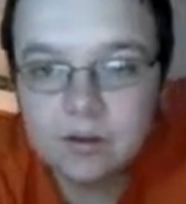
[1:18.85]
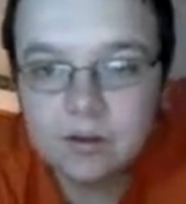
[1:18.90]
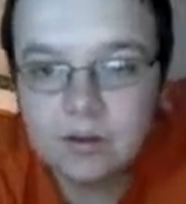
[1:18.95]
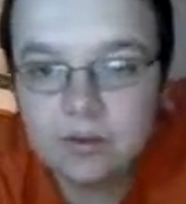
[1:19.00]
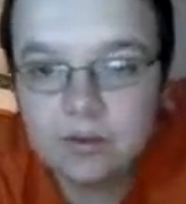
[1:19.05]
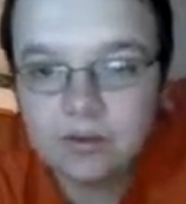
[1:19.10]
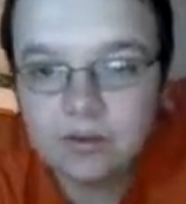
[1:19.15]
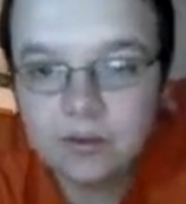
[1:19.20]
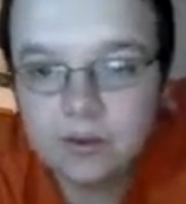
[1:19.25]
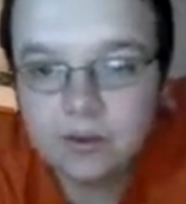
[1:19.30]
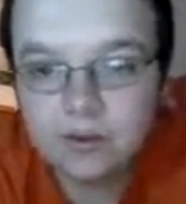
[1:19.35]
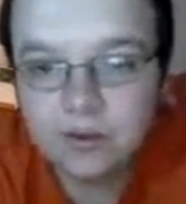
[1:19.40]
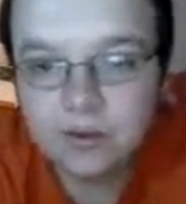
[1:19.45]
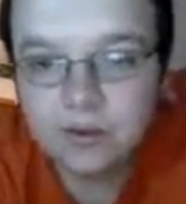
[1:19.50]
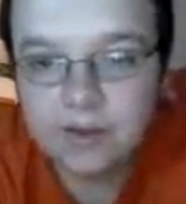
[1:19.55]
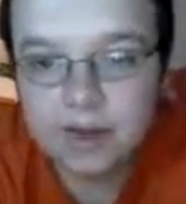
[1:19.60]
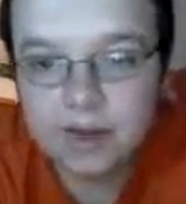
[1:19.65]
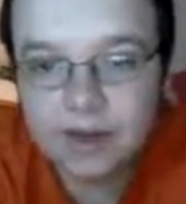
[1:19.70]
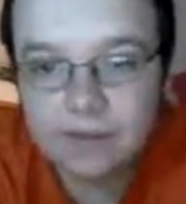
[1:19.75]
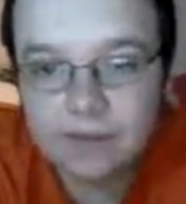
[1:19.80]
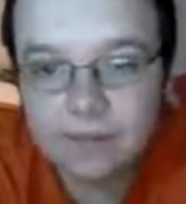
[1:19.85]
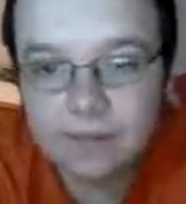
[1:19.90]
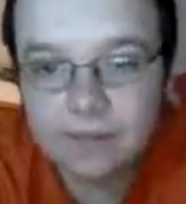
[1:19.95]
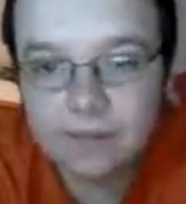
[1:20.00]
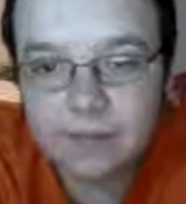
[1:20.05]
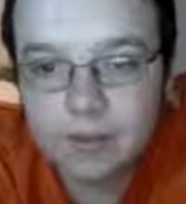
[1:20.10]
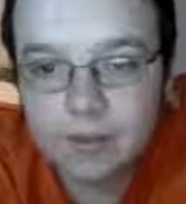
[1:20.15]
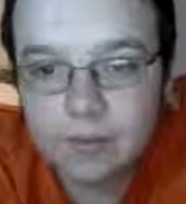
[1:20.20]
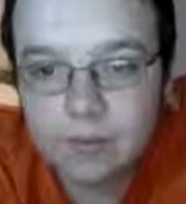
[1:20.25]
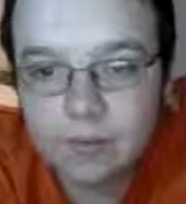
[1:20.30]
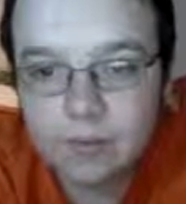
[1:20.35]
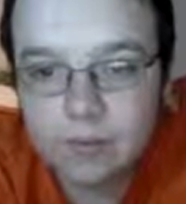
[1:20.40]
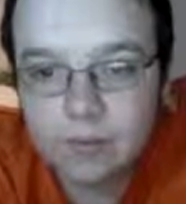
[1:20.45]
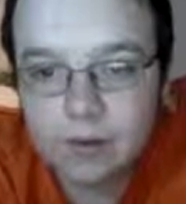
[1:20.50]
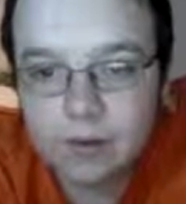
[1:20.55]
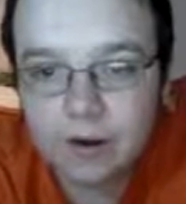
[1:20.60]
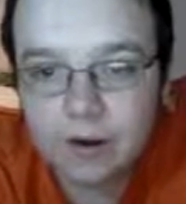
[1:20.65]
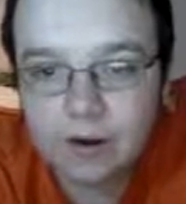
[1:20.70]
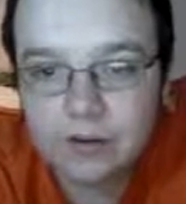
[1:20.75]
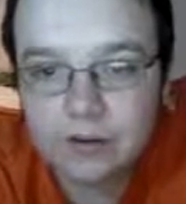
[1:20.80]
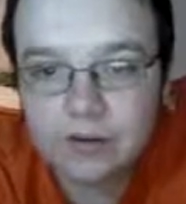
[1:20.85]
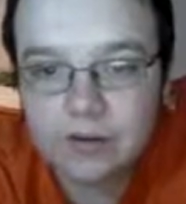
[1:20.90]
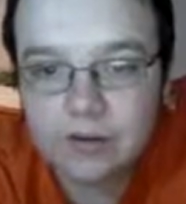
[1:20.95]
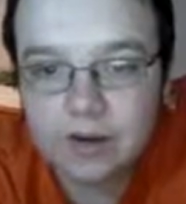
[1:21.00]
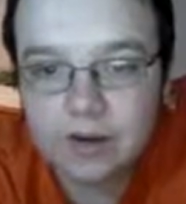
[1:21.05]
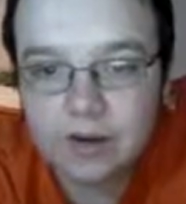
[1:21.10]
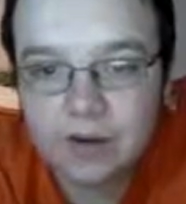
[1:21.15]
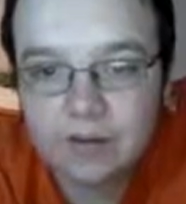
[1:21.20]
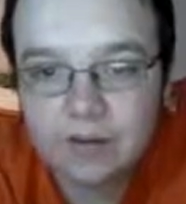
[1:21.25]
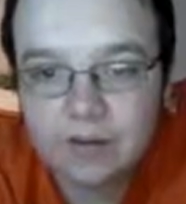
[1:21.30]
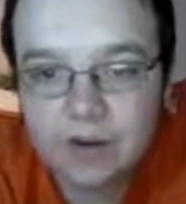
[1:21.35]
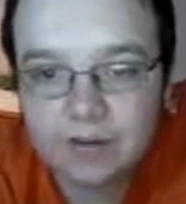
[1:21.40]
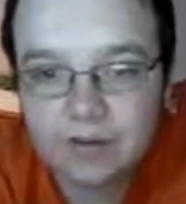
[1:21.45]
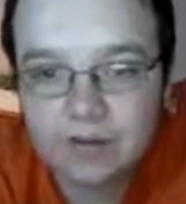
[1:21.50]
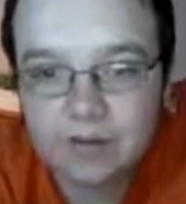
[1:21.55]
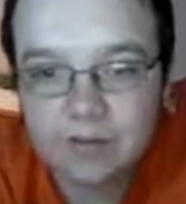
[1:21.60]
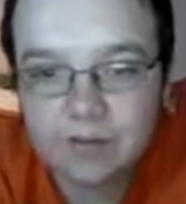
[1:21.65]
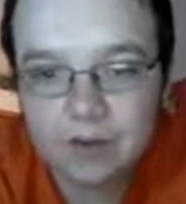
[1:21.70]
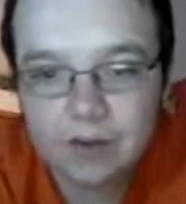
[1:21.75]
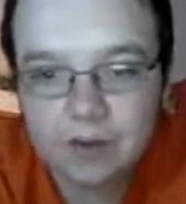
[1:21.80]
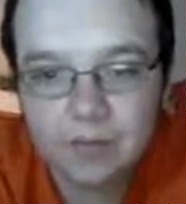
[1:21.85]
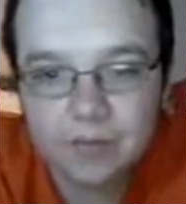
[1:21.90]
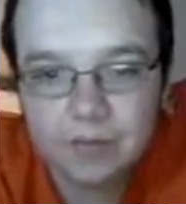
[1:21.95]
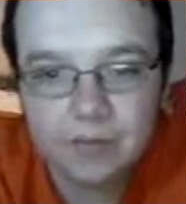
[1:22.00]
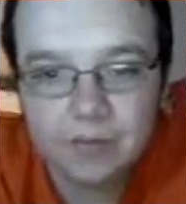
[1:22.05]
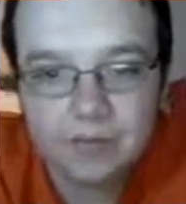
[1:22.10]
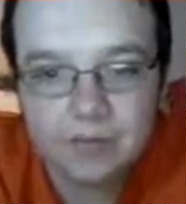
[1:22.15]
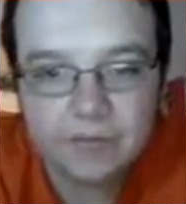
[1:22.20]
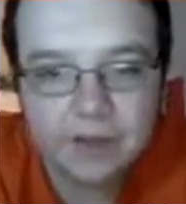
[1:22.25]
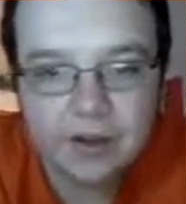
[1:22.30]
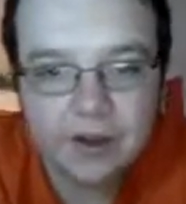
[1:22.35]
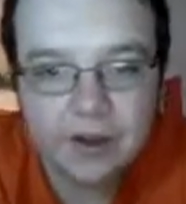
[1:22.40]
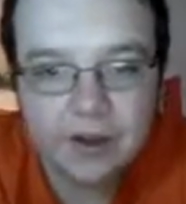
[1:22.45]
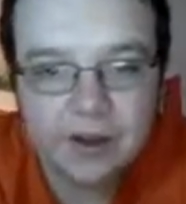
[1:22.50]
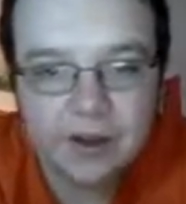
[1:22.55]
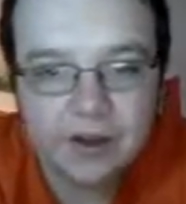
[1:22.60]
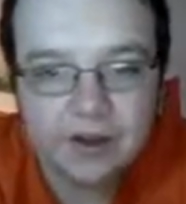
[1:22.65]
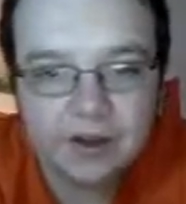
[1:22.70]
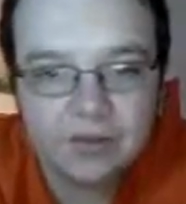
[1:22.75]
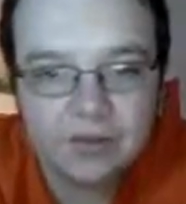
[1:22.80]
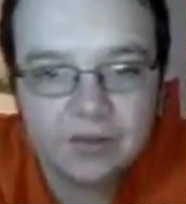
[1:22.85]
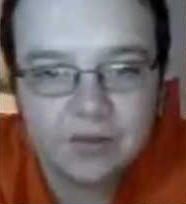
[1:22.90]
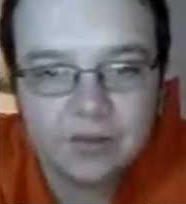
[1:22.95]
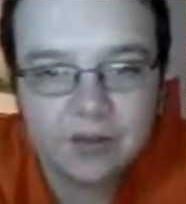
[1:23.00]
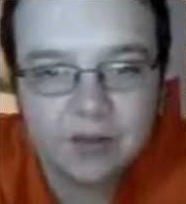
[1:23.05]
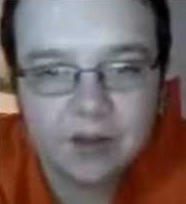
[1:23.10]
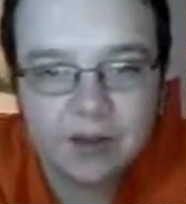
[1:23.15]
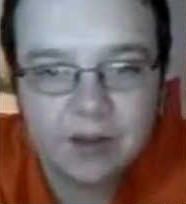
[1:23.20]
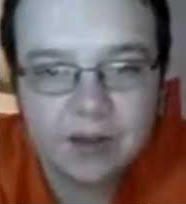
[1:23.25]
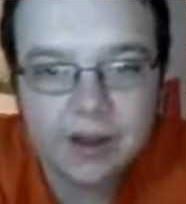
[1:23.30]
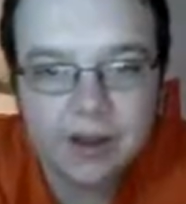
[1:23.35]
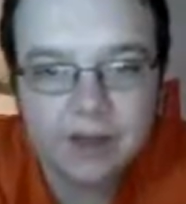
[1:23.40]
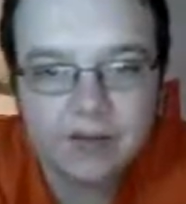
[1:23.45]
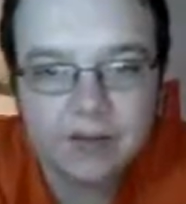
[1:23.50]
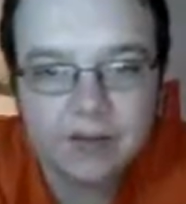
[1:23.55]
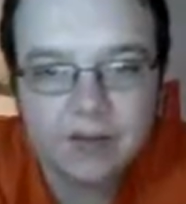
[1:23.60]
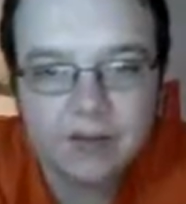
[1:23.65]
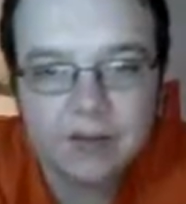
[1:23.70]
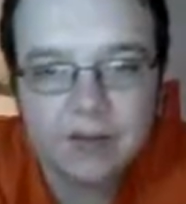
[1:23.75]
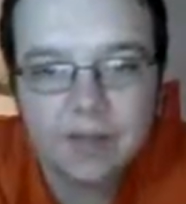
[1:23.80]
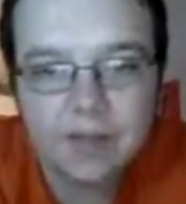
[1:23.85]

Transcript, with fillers: So first and 10. We're trying to find someone open. We find Jordy Nelson on